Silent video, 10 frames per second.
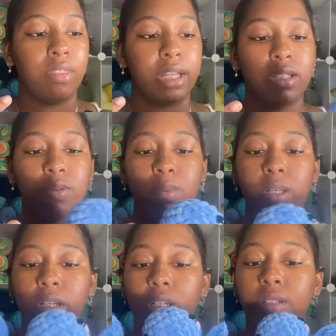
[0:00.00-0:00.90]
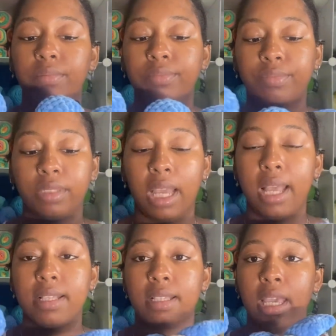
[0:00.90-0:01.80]
This one
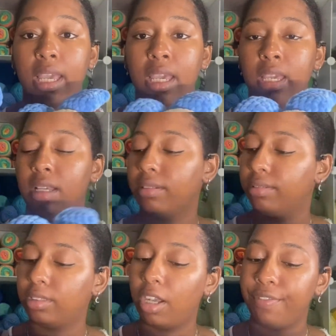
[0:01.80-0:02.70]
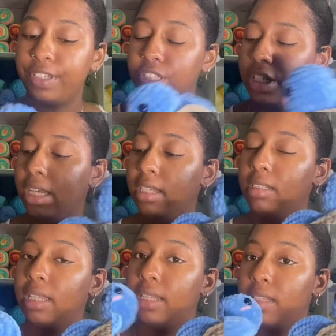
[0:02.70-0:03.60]
has a toffee
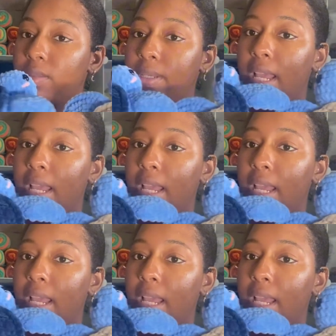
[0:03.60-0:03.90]
shell and this one